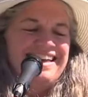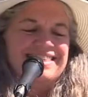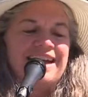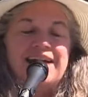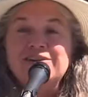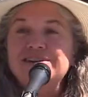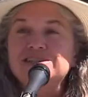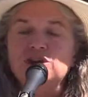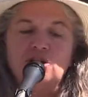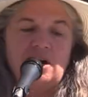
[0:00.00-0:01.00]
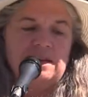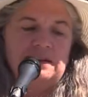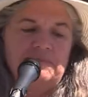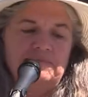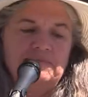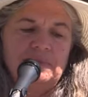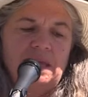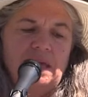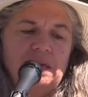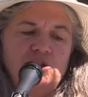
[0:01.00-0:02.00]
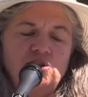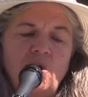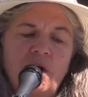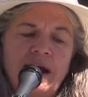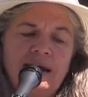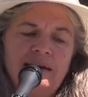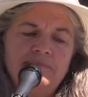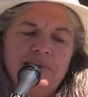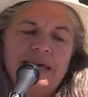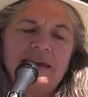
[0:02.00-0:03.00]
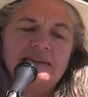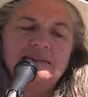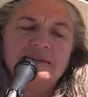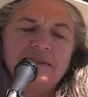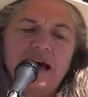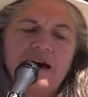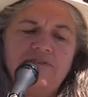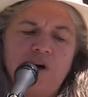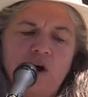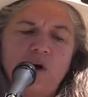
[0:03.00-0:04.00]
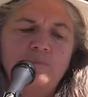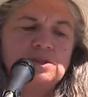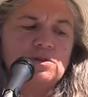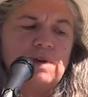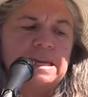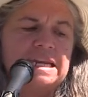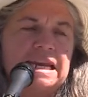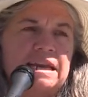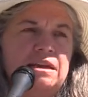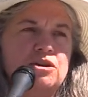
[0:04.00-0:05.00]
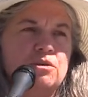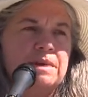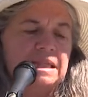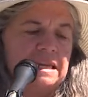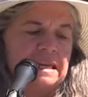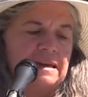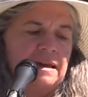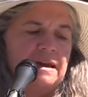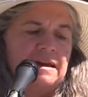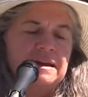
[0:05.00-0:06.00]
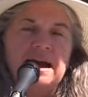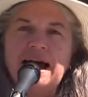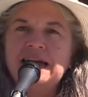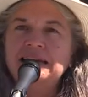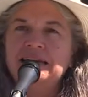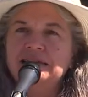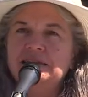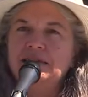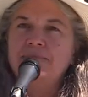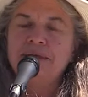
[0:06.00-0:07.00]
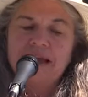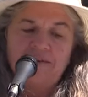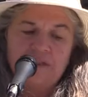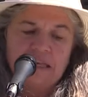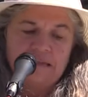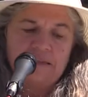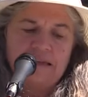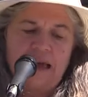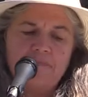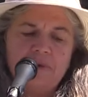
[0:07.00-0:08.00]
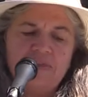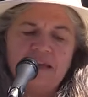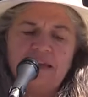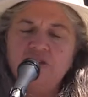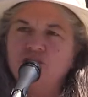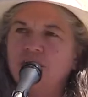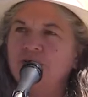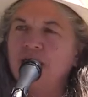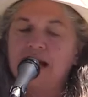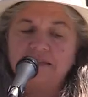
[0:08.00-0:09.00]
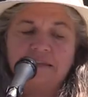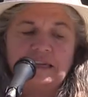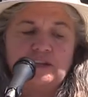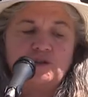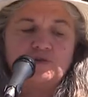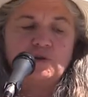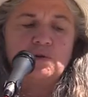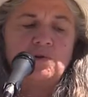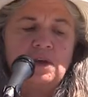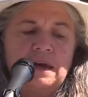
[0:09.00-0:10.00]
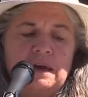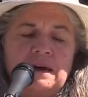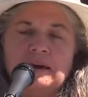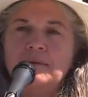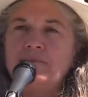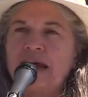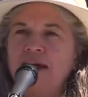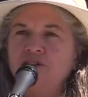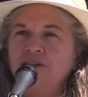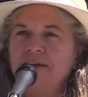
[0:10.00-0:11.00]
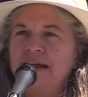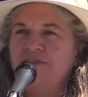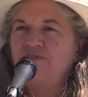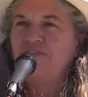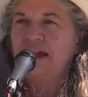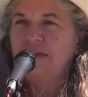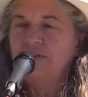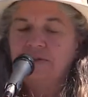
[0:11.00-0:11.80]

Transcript: the other is good. Joy, peace, love, hope, serenity, humility, kindness, benevolence, empathy, generosity, truth, compassion, and faith.